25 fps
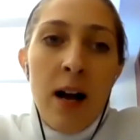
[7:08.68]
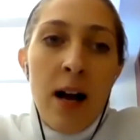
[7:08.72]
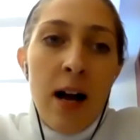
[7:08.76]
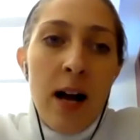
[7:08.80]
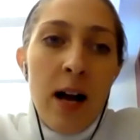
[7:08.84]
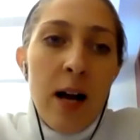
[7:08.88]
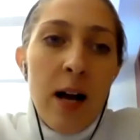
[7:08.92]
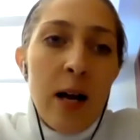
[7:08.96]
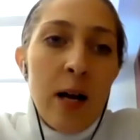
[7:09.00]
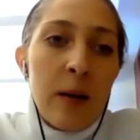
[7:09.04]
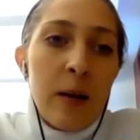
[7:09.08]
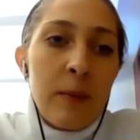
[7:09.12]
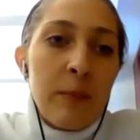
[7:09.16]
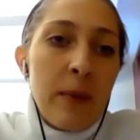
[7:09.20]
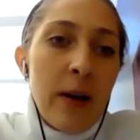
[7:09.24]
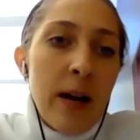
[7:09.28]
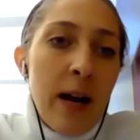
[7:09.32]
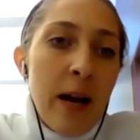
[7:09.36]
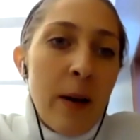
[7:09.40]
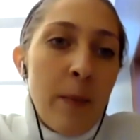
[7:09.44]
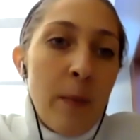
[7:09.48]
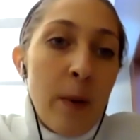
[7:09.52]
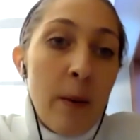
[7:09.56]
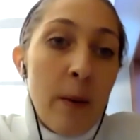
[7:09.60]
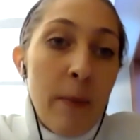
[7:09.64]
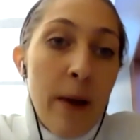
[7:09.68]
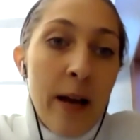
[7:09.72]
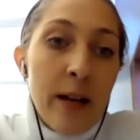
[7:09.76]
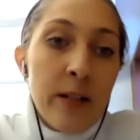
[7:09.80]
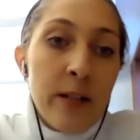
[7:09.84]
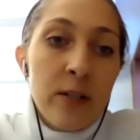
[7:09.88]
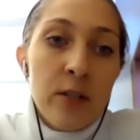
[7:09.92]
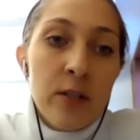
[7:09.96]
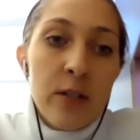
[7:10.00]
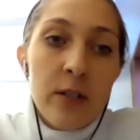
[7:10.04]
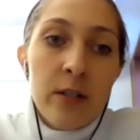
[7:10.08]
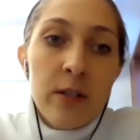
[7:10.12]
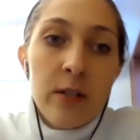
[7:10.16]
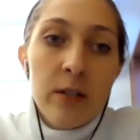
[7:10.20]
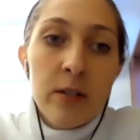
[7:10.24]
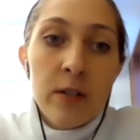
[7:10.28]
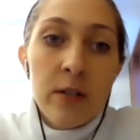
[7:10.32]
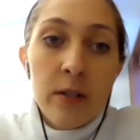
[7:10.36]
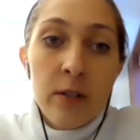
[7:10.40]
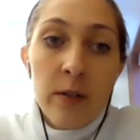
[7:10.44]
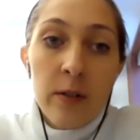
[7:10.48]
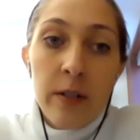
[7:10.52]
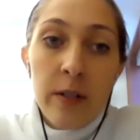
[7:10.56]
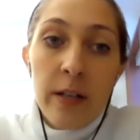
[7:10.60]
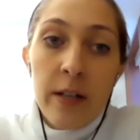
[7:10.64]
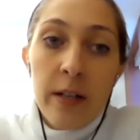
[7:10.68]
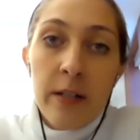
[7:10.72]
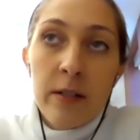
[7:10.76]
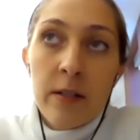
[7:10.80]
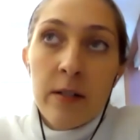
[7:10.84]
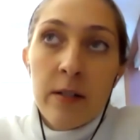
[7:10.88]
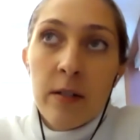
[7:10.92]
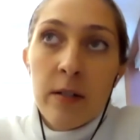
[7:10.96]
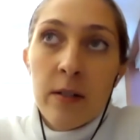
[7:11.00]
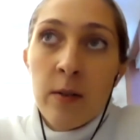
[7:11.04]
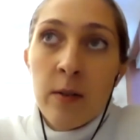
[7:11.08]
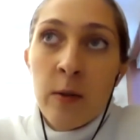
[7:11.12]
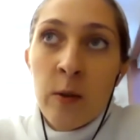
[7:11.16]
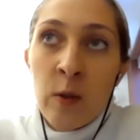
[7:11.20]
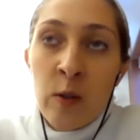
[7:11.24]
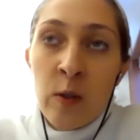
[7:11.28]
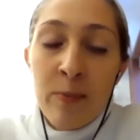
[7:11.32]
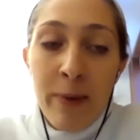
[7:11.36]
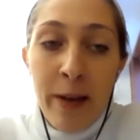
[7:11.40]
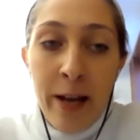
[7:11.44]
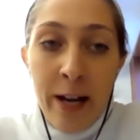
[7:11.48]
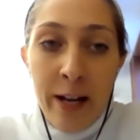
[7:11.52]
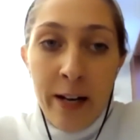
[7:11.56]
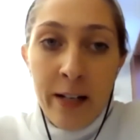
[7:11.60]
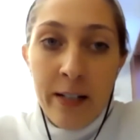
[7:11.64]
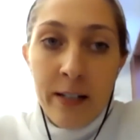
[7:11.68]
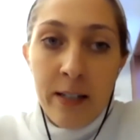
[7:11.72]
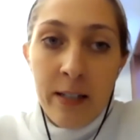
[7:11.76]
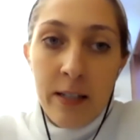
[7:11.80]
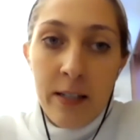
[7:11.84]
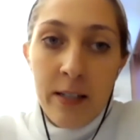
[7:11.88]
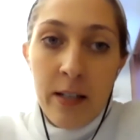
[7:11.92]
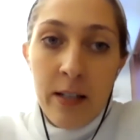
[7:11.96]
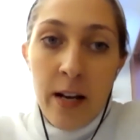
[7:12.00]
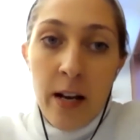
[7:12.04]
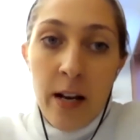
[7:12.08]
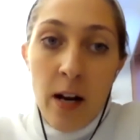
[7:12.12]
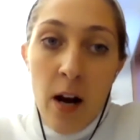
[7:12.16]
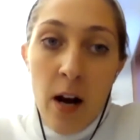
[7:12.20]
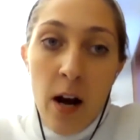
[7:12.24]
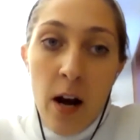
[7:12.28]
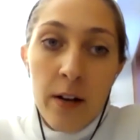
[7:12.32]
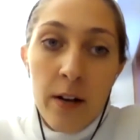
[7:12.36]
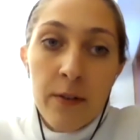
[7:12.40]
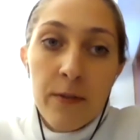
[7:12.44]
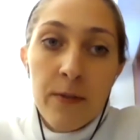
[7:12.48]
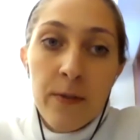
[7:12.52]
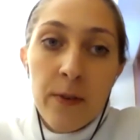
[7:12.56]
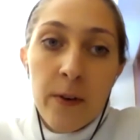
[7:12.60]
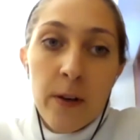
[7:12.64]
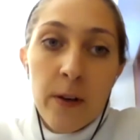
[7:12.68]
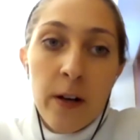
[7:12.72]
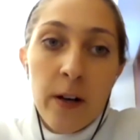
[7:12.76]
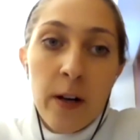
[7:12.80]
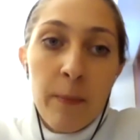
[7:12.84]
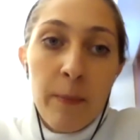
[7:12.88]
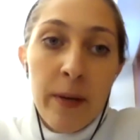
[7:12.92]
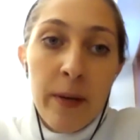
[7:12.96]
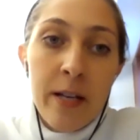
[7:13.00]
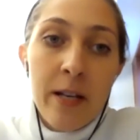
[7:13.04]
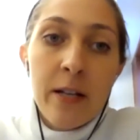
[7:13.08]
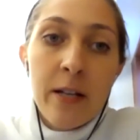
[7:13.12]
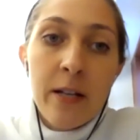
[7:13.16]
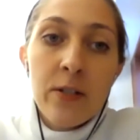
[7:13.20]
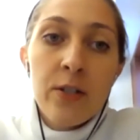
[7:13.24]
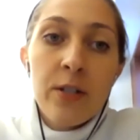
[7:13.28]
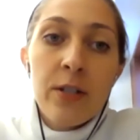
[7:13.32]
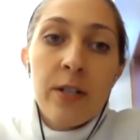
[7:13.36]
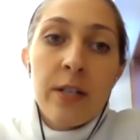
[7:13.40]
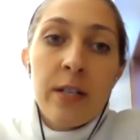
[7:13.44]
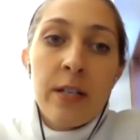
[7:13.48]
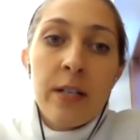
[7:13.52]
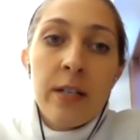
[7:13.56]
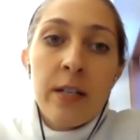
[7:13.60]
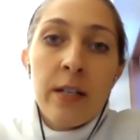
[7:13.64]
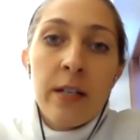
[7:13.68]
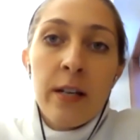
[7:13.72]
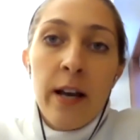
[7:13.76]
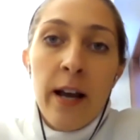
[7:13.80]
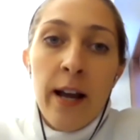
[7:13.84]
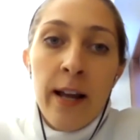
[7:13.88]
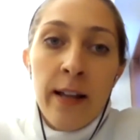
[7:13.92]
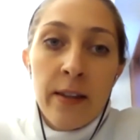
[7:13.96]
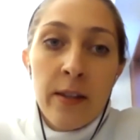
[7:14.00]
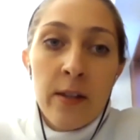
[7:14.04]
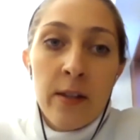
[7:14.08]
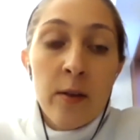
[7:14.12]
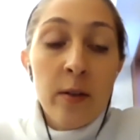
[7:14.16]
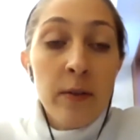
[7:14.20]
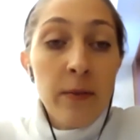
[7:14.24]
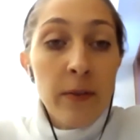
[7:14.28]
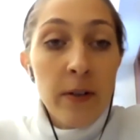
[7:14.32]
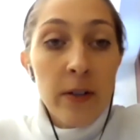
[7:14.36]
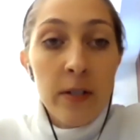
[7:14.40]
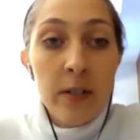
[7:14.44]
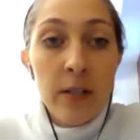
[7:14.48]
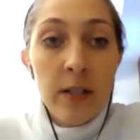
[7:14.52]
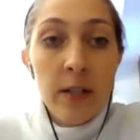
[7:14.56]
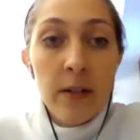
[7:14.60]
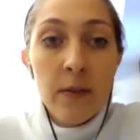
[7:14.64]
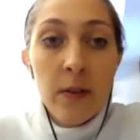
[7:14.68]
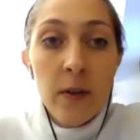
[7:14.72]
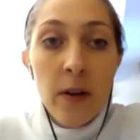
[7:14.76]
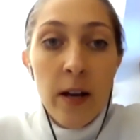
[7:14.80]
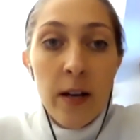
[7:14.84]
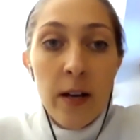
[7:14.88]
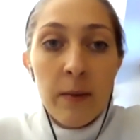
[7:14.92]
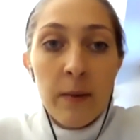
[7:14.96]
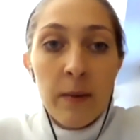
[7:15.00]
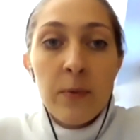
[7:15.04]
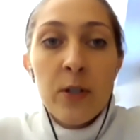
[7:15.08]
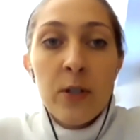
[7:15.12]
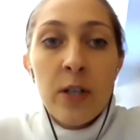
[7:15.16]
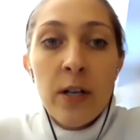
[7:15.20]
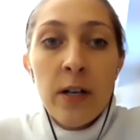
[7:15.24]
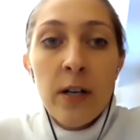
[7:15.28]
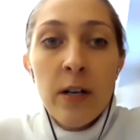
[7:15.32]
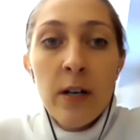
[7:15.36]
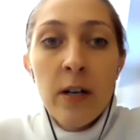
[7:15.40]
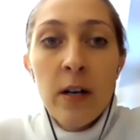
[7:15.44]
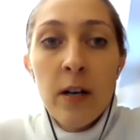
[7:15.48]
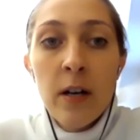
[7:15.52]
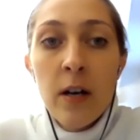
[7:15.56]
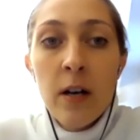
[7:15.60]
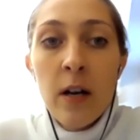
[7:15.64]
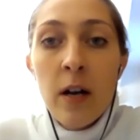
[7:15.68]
I'm a master's student who's planning to stay on for a PhD at the University of New Hampshire.